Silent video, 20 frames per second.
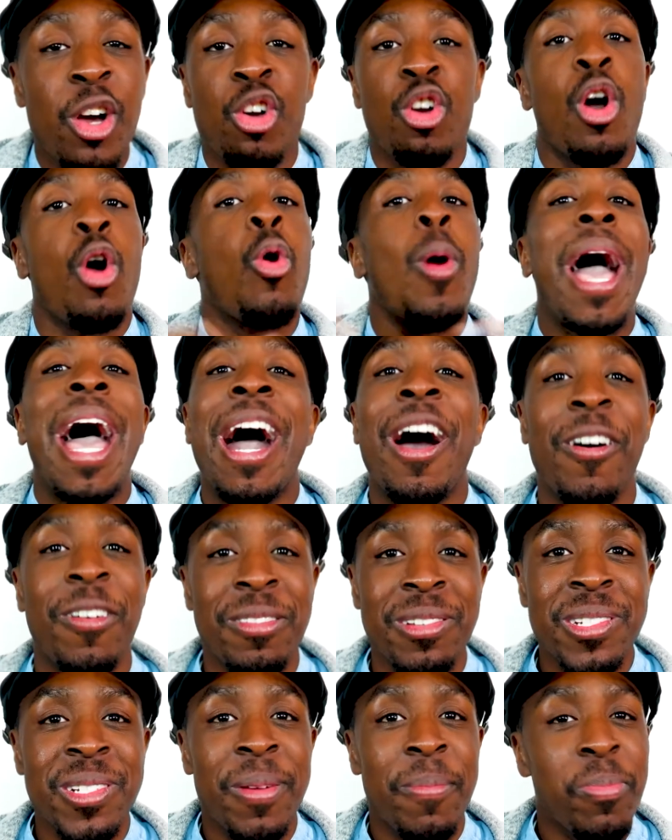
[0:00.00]
Go
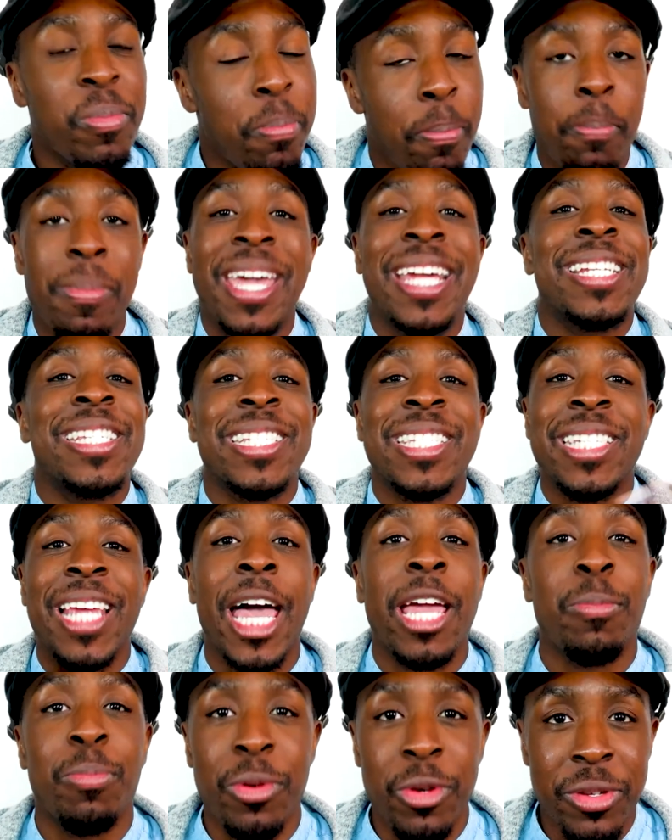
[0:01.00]
out, make
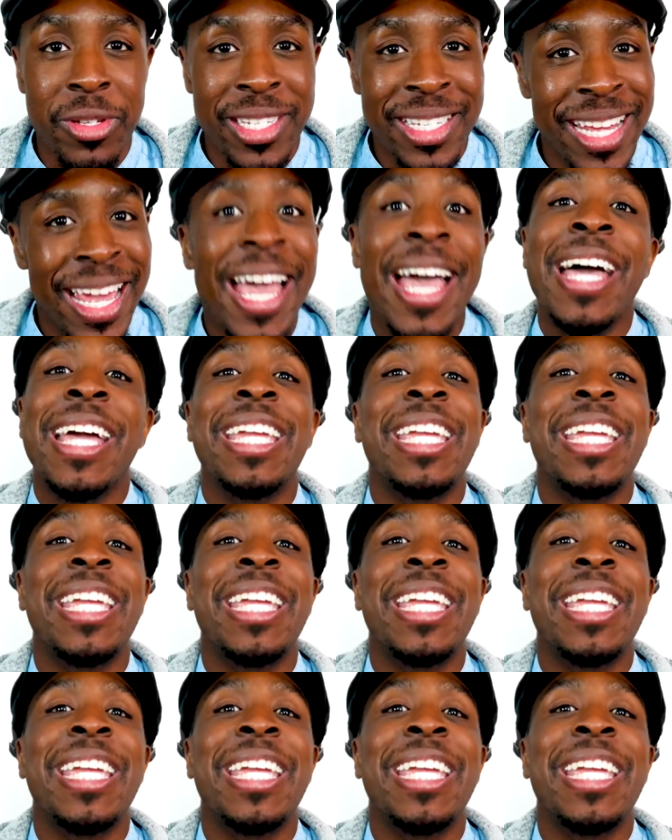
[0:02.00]
disciples,